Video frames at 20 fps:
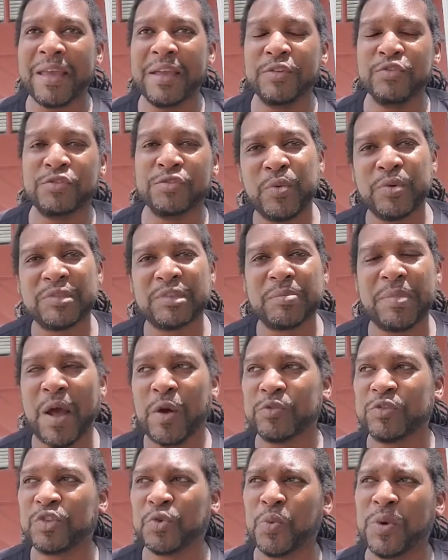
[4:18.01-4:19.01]
entry was
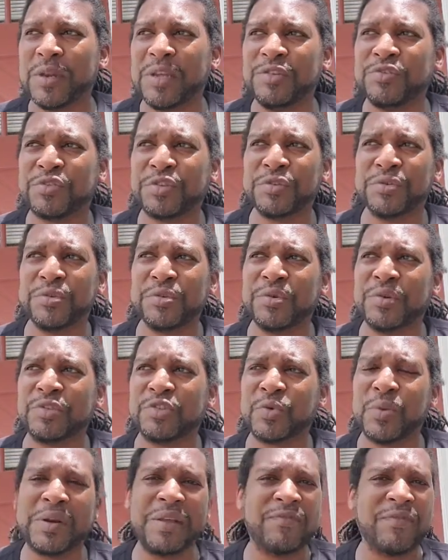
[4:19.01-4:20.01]
about $22,000 or
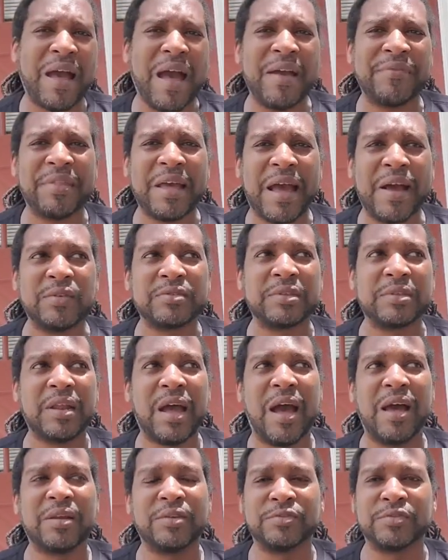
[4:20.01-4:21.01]

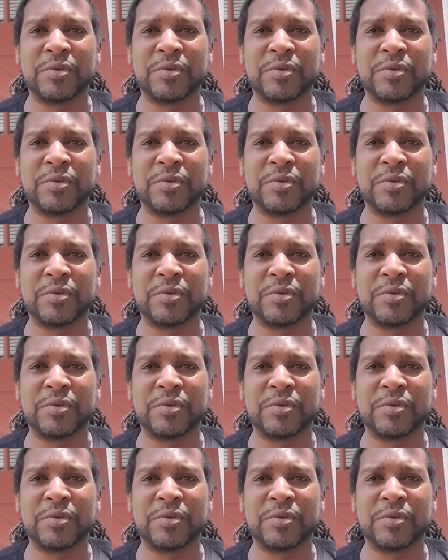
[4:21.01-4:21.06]
$25,000.